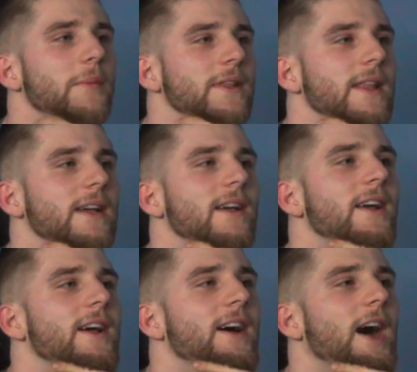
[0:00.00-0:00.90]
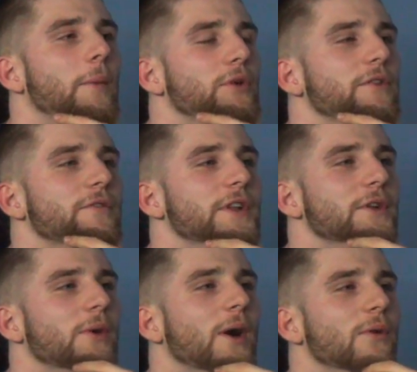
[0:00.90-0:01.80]
I mean like I put the
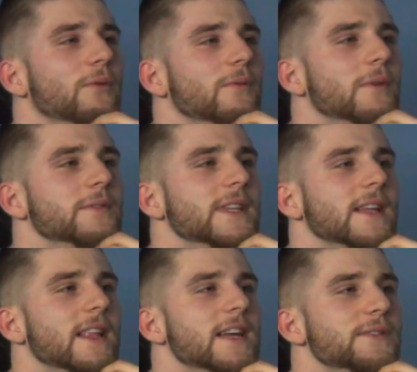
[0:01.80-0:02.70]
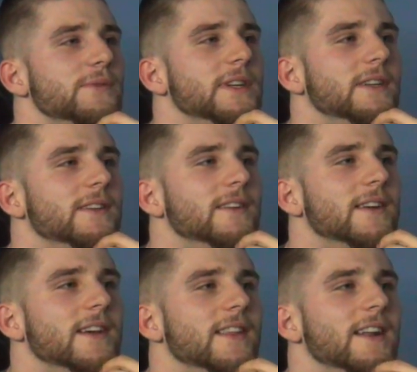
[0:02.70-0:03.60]
video out what was that last week?
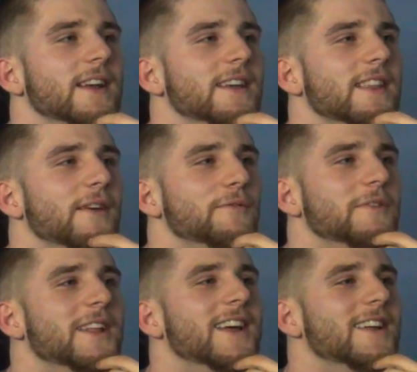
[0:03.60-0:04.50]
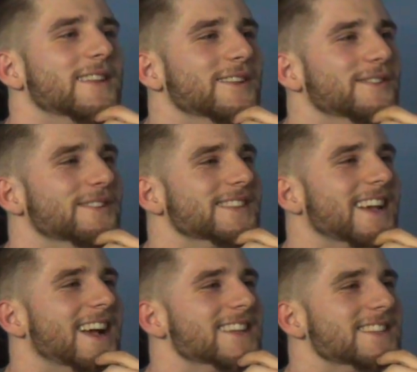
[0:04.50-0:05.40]
And then I get that what was
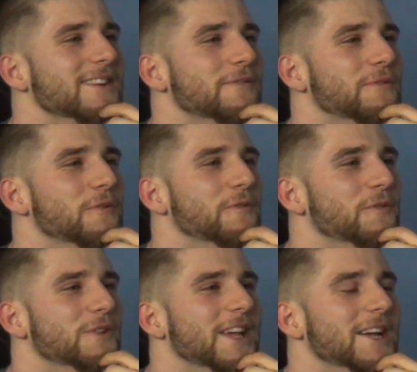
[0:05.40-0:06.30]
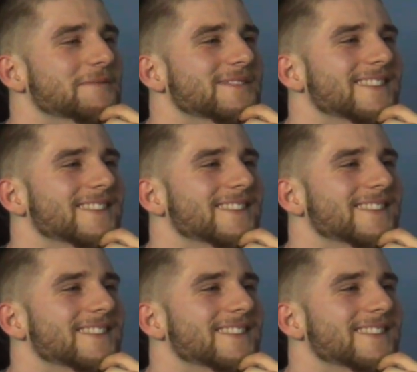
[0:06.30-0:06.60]
that guy say a foo foo lame?